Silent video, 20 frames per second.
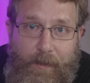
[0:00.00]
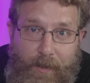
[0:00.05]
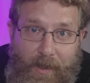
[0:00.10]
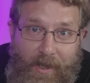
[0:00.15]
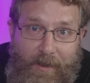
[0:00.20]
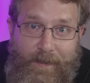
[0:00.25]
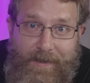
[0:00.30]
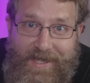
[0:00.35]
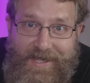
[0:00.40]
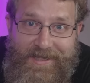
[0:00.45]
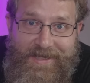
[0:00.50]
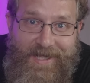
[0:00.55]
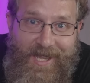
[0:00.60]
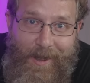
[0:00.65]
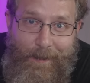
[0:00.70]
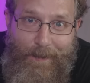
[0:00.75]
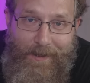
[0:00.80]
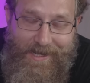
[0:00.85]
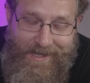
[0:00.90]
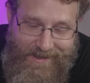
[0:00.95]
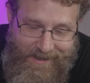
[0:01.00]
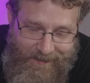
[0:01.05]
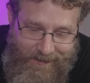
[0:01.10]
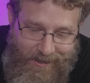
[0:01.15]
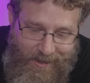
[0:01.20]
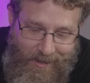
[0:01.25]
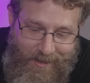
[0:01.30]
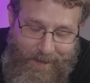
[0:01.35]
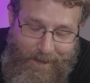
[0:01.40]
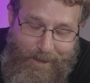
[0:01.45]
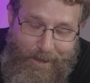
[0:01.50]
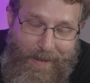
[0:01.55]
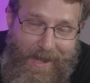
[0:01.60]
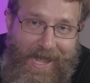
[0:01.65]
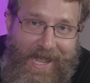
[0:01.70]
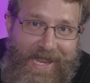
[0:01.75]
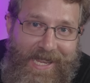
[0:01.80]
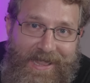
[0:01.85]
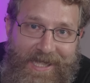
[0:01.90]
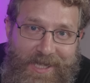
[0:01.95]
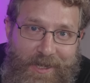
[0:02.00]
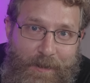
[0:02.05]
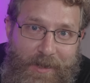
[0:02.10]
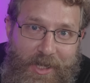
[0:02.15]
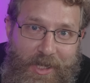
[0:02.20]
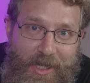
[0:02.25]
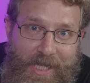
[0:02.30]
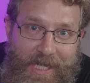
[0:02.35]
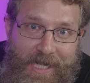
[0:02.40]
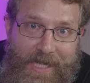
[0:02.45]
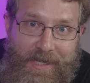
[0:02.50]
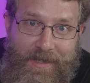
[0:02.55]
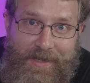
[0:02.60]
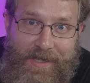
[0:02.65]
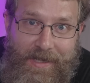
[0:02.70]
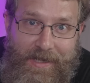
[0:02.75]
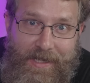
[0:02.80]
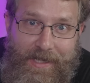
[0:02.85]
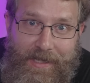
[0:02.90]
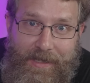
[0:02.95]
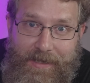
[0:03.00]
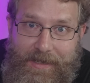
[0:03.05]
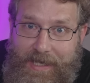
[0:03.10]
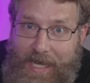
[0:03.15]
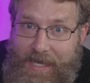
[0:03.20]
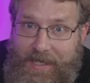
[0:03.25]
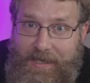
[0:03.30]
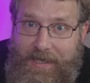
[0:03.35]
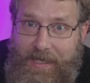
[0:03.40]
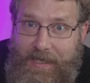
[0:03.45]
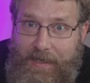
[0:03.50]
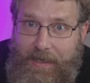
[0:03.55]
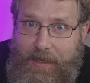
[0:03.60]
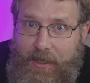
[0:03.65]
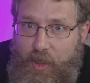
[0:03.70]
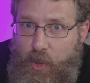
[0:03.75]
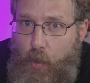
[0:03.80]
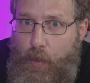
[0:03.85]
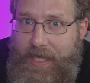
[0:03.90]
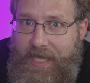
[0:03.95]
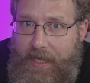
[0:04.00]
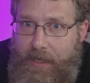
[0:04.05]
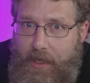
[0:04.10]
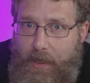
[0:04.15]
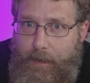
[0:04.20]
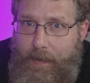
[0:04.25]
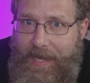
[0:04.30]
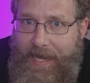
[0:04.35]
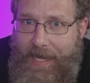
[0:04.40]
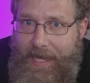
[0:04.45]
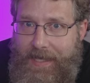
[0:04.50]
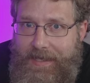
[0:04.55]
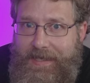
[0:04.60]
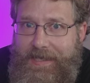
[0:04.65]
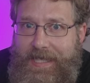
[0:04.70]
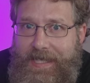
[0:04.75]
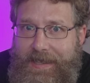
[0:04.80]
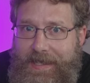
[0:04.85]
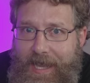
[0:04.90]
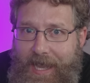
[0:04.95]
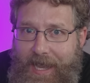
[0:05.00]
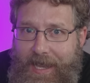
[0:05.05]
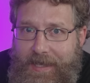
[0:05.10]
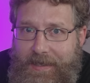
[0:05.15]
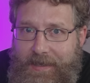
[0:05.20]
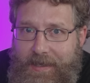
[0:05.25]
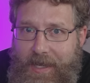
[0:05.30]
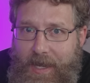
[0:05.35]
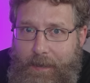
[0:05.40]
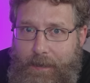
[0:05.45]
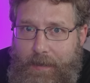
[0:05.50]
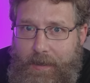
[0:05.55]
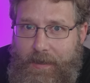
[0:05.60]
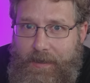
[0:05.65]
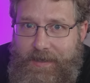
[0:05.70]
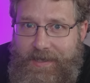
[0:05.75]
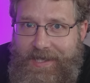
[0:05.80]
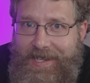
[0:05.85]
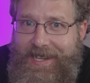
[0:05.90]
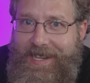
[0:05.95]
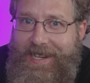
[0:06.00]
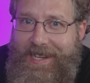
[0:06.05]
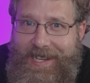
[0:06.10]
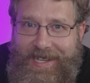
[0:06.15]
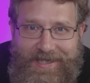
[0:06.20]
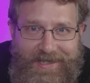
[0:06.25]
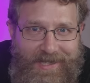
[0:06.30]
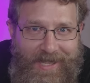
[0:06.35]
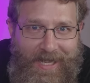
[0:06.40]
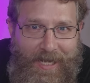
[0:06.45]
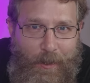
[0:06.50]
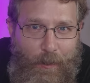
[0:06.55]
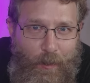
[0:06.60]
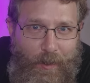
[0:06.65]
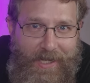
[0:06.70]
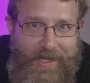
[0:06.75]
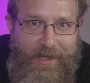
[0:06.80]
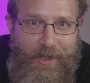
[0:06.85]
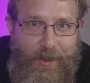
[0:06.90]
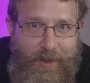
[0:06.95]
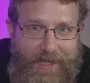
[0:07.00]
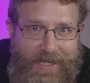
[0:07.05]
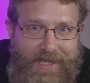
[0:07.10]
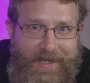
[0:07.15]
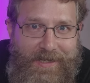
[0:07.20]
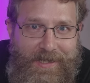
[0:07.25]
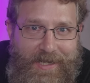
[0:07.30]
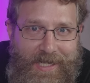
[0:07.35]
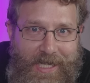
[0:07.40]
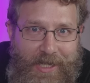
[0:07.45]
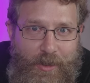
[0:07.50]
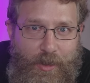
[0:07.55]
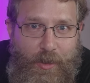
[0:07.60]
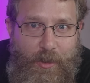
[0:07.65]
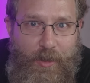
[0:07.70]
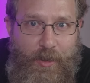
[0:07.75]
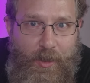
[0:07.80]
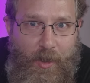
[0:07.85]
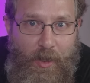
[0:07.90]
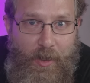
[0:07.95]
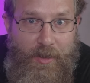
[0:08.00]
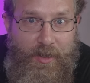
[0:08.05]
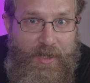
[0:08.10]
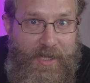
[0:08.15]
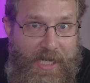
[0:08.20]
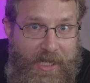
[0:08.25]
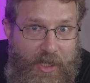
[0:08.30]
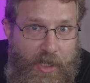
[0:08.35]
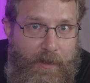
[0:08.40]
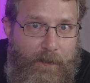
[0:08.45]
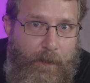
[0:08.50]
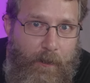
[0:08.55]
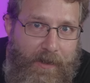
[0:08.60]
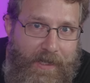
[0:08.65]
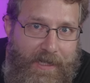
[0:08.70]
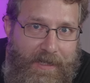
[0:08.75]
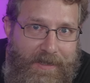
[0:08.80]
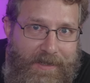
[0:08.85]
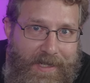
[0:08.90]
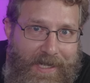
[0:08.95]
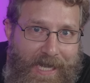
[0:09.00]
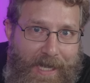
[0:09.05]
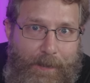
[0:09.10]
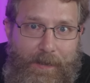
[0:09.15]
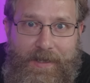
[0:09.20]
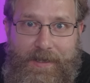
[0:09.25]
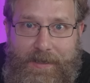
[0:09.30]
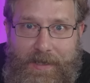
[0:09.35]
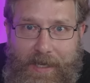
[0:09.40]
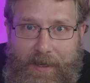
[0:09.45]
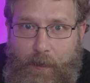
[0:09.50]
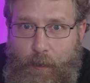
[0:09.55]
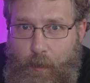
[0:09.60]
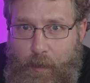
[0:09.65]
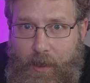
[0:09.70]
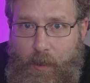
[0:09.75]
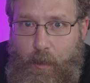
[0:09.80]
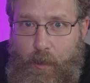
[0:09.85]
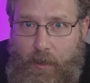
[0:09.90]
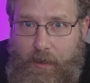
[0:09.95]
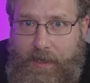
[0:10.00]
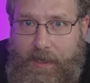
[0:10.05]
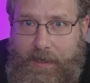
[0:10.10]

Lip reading: problem is companies have started buying these machines and then testing and tweaking their pads to get the highest numbers. It's like when your kid's teacher starts teaching for the exam instead of real-world